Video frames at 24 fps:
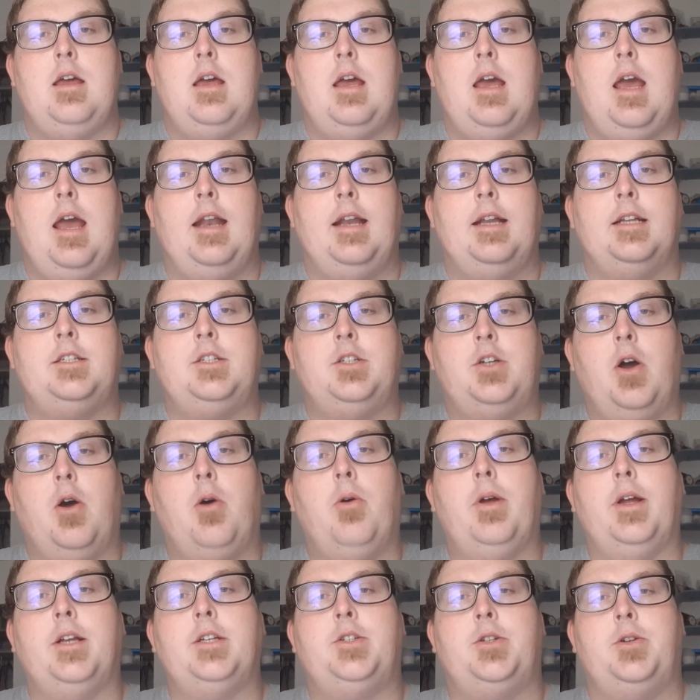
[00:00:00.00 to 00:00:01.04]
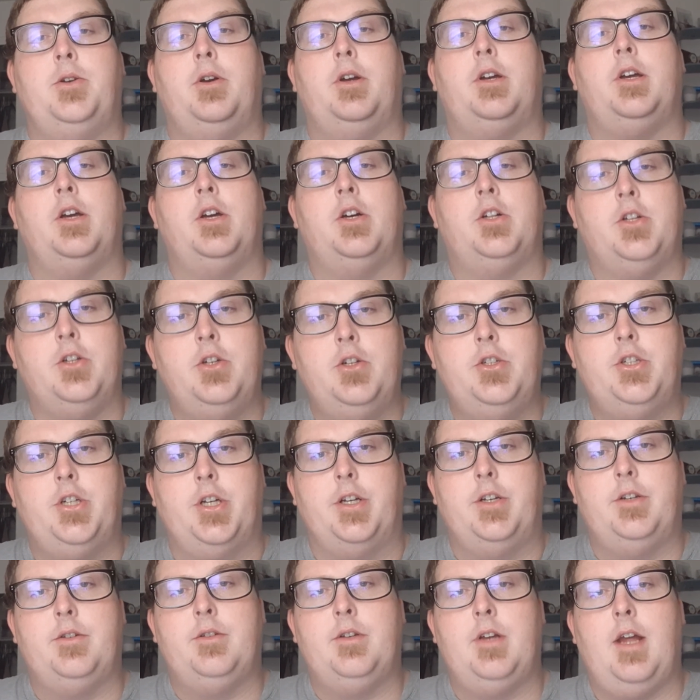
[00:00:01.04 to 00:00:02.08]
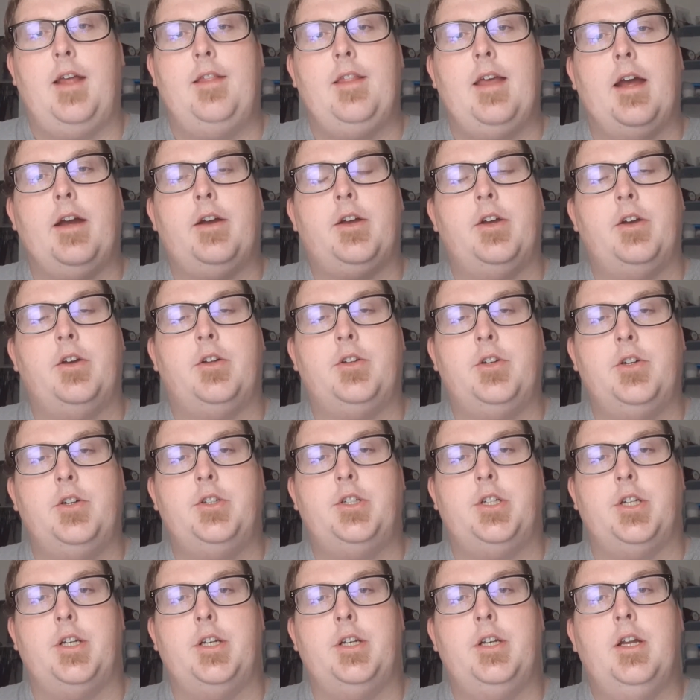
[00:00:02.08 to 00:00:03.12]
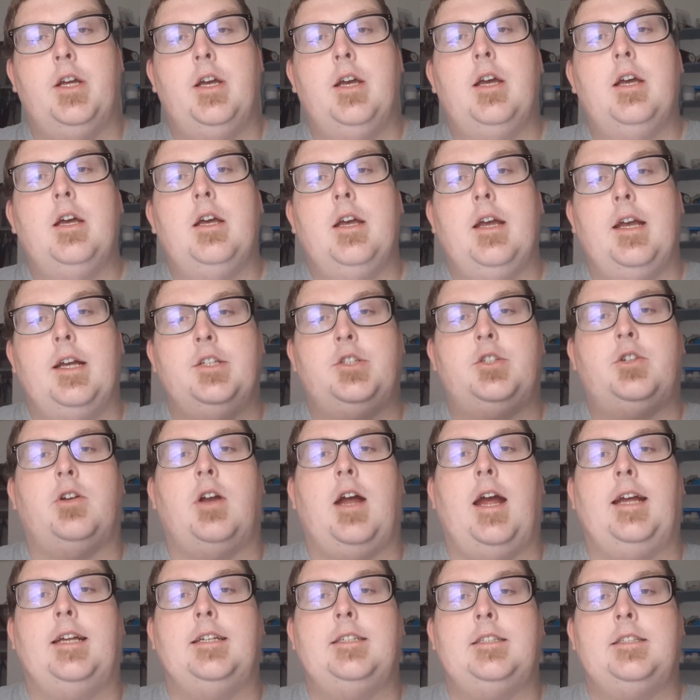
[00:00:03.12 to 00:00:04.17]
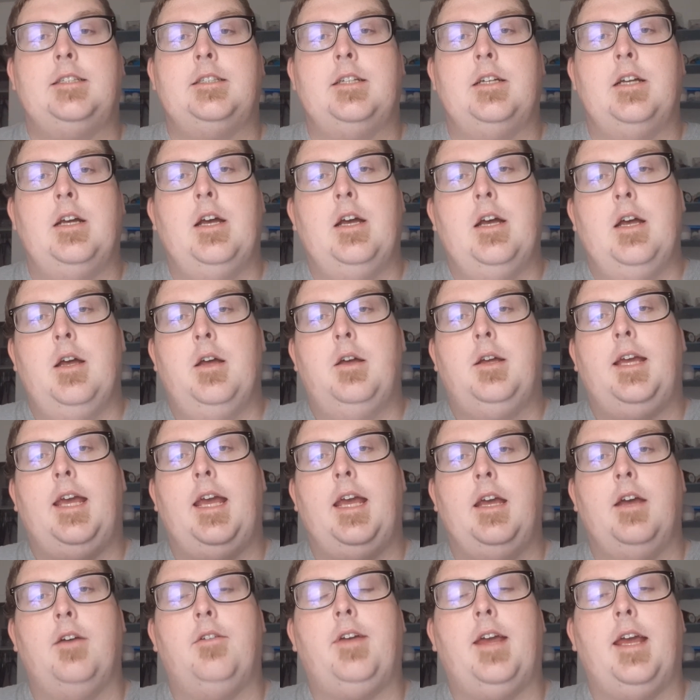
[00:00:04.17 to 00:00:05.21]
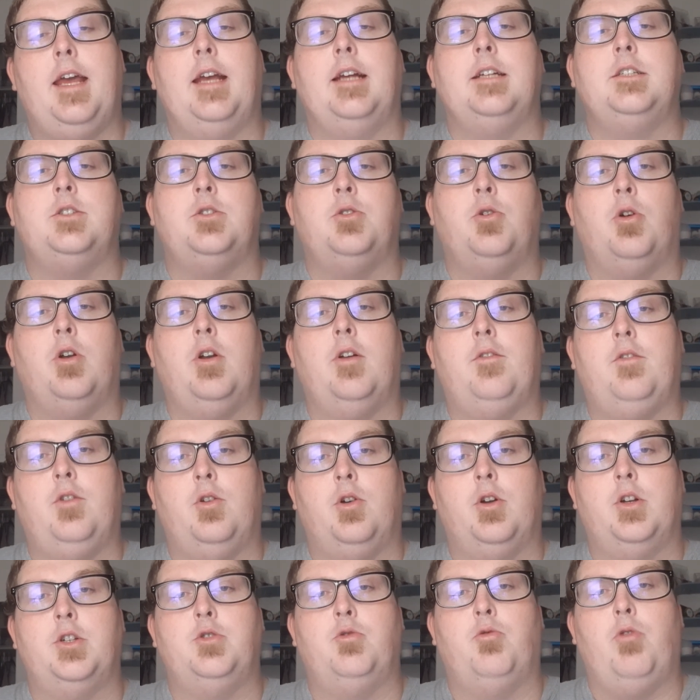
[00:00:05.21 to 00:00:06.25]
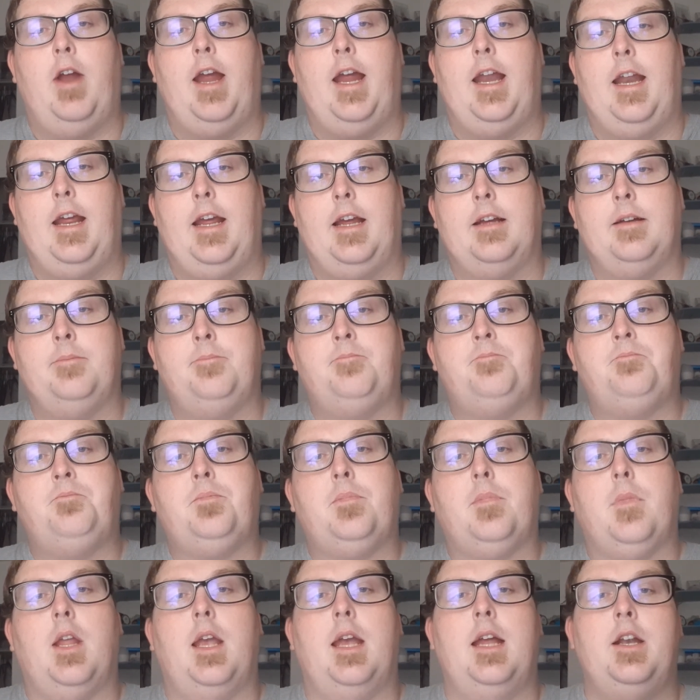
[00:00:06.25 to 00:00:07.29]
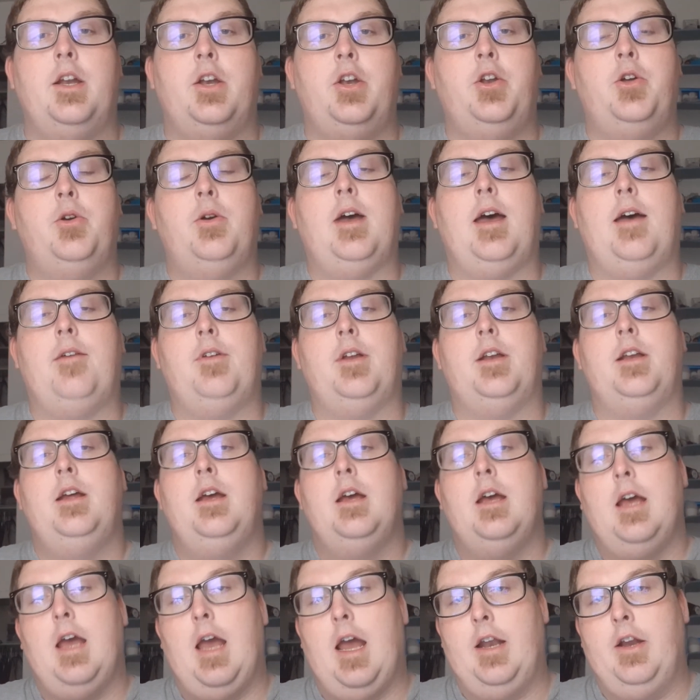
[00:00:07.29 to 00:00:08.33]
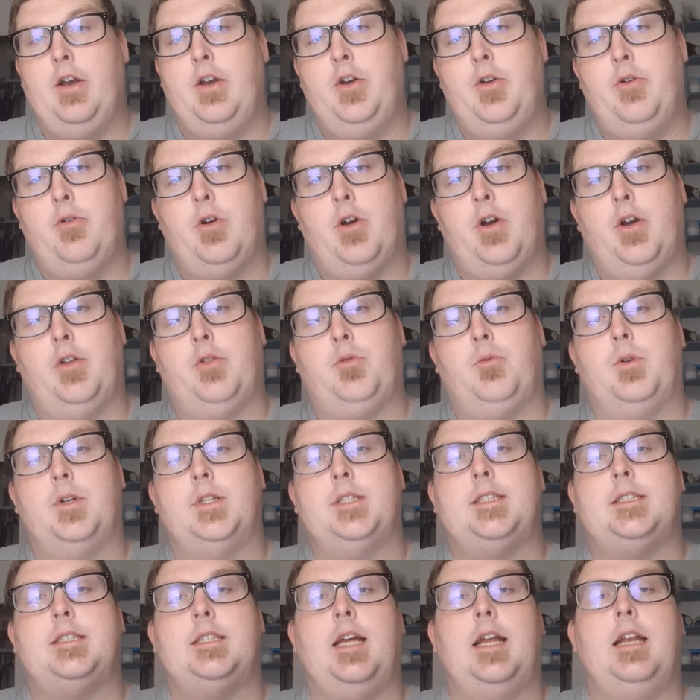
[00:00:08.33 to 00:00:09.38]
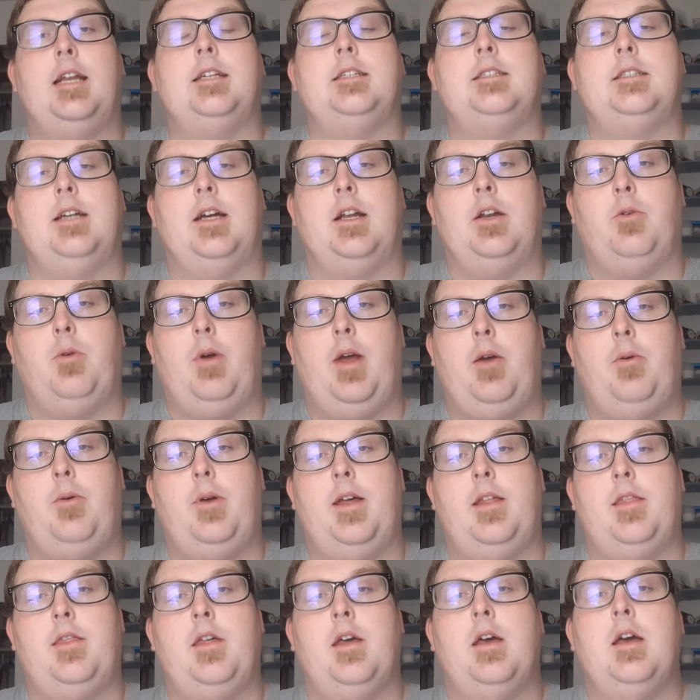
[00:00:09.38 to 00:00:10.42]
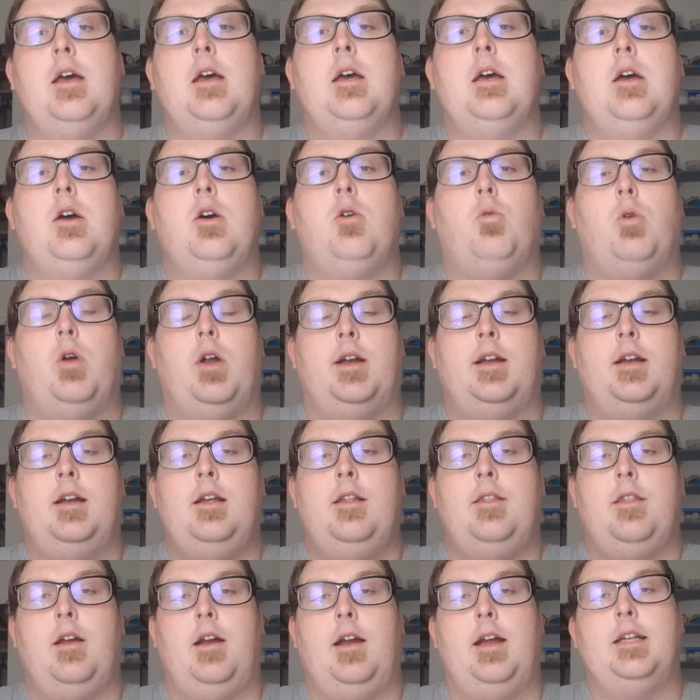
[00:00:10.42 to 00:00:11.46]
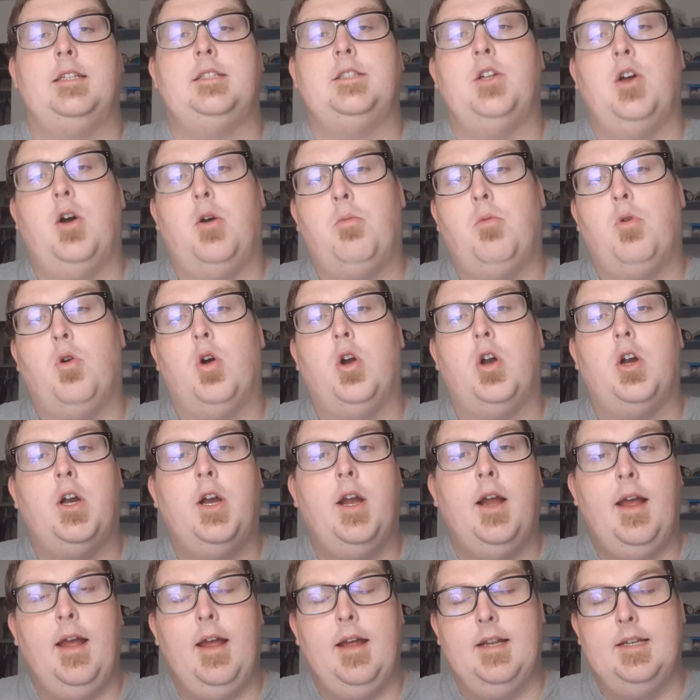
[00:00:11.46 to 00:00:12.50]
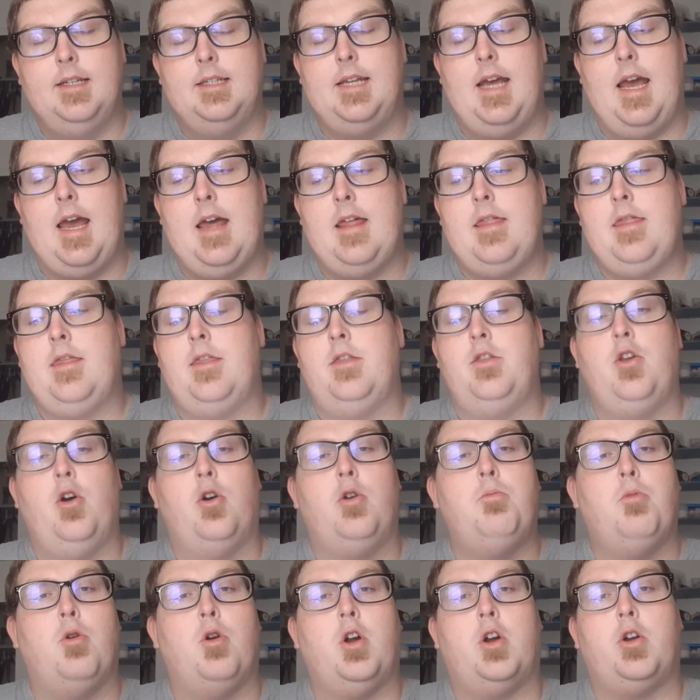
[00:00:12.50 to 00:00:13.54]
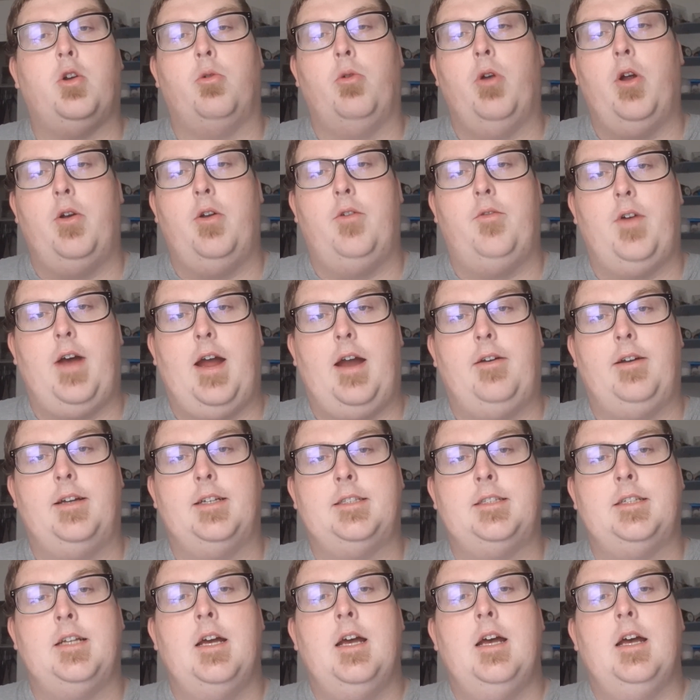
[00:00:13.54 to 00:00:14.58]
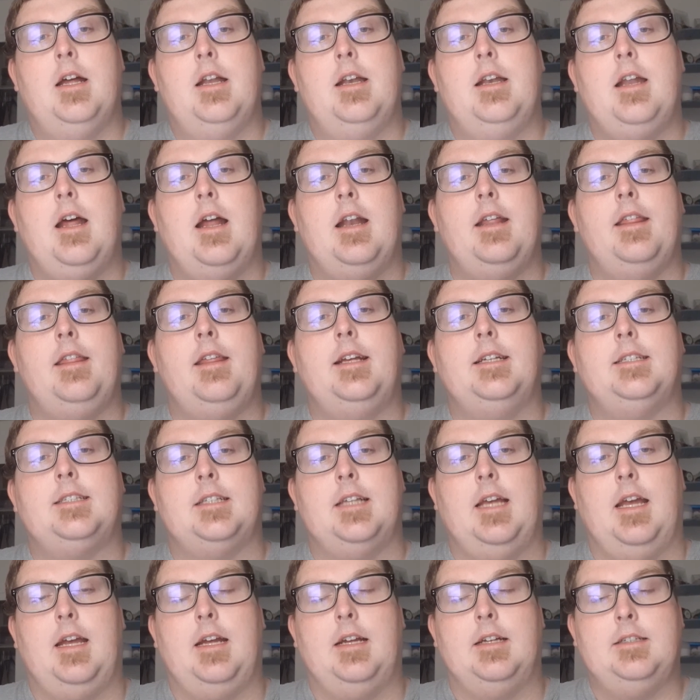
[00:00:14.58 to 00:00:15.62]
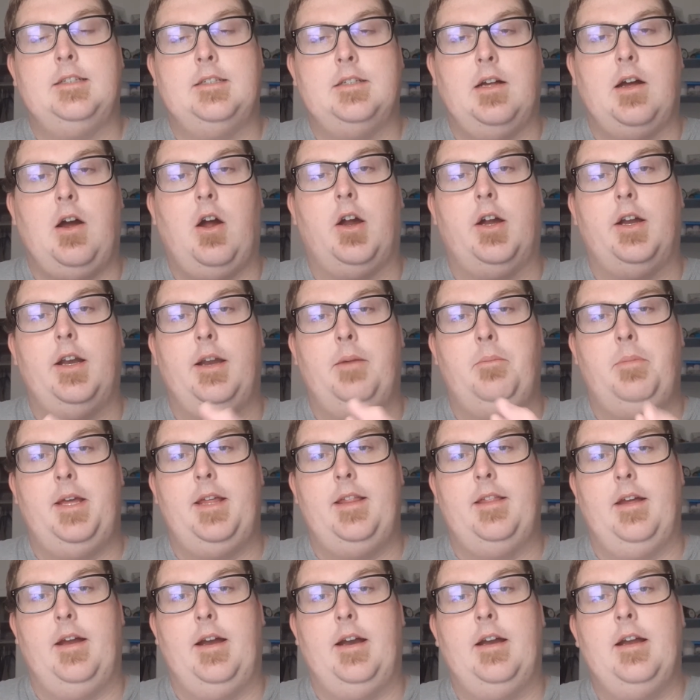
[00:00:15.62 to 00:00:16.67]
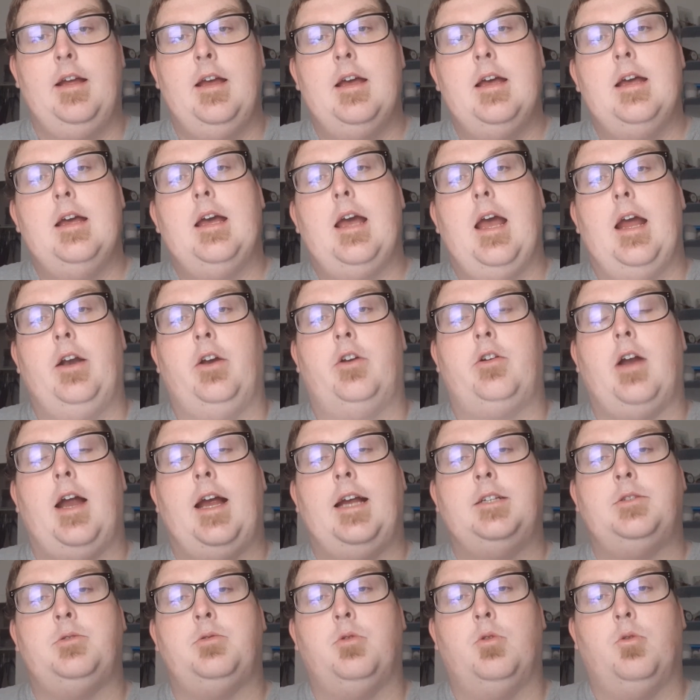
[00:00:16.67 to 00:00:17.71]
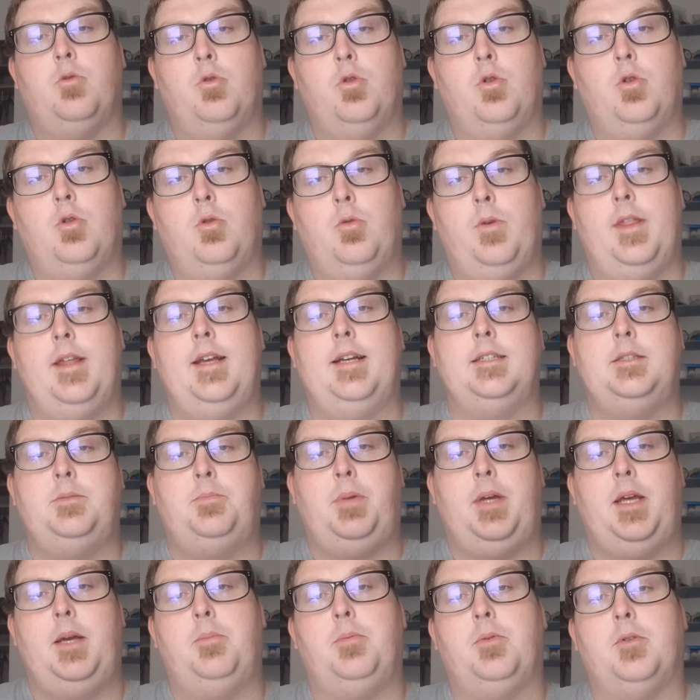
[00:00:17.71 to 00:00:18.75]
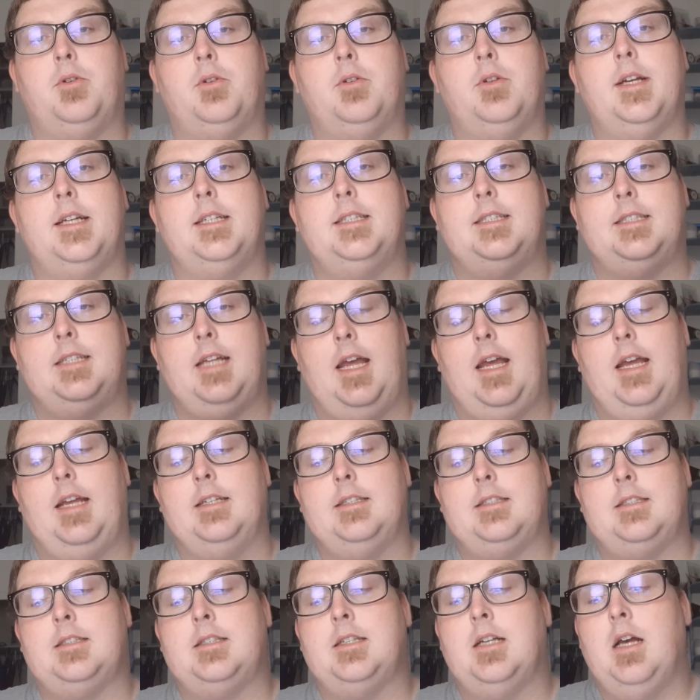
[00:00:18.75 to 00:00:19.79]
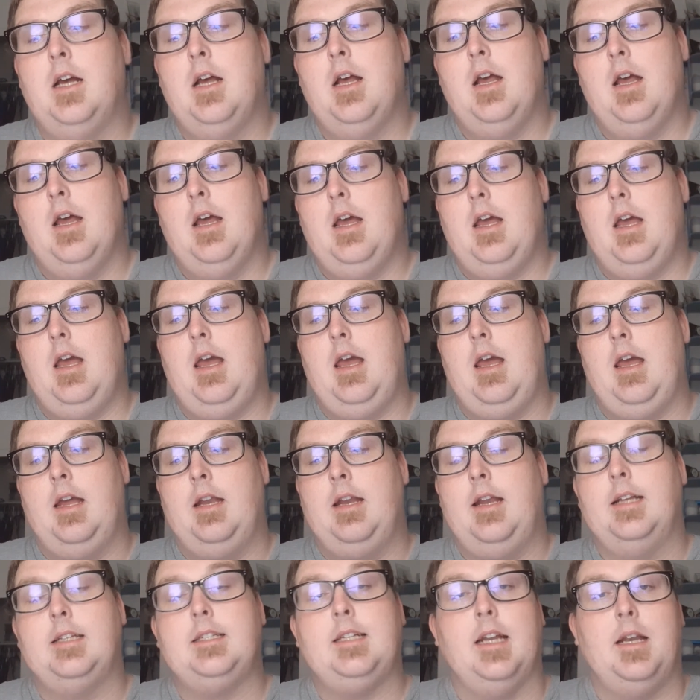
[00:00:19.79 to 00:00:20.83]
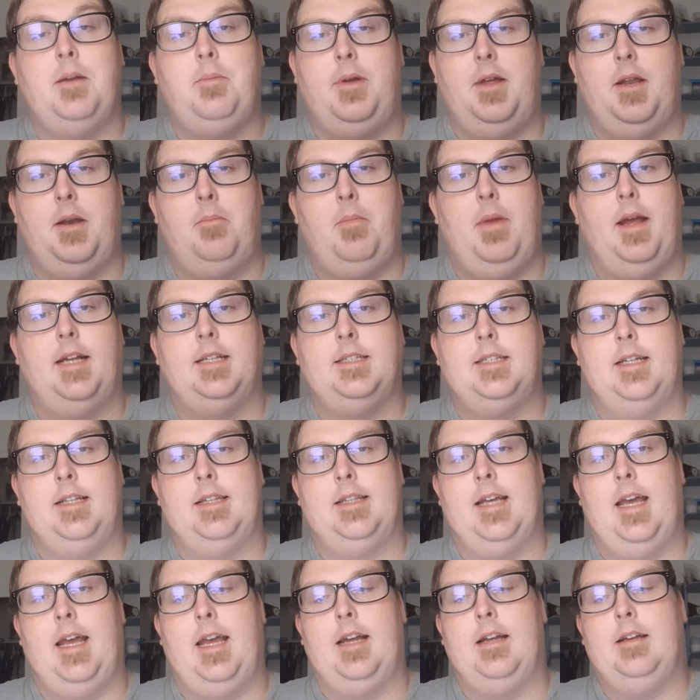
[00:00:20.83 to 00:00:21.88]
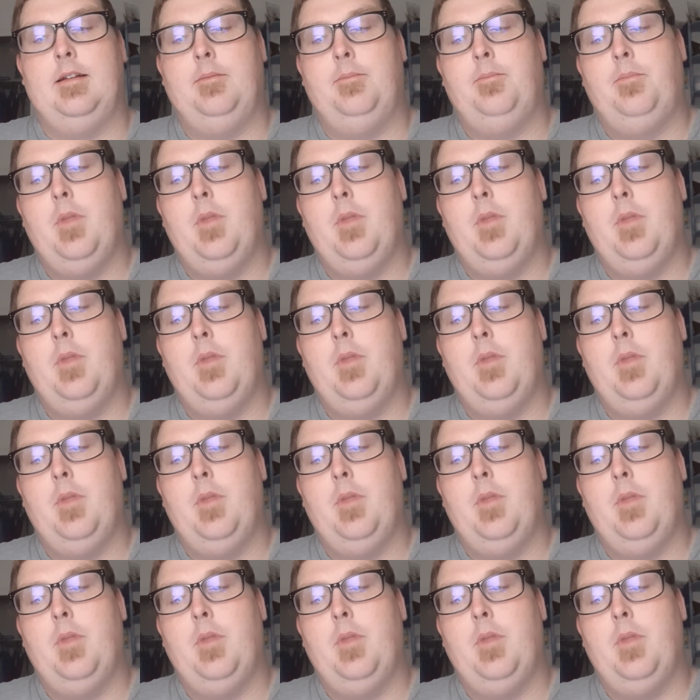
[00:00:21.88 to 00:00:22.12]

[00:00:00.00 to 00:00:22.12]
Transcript: and it's going to a conclusion, and that conclusion is Christ, King of Kings, Lord of Lords, reigning in a new heaven and a new earth where sin is done away with, where there is no more death, no more coronavirus. None of these things are going to be there. And Christ will rule with his people, his saints, and it's going to be an amazing thing.